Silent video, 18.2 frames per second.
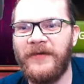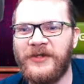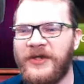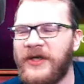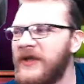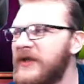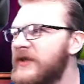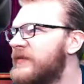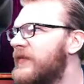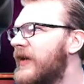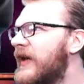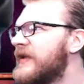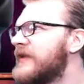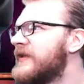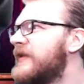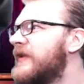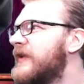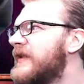changed
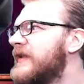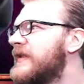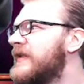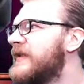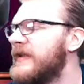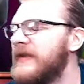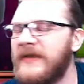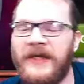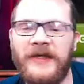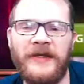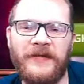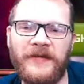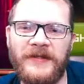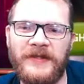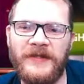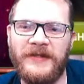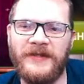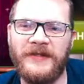masteries since end of the
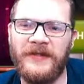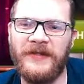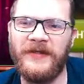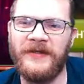season.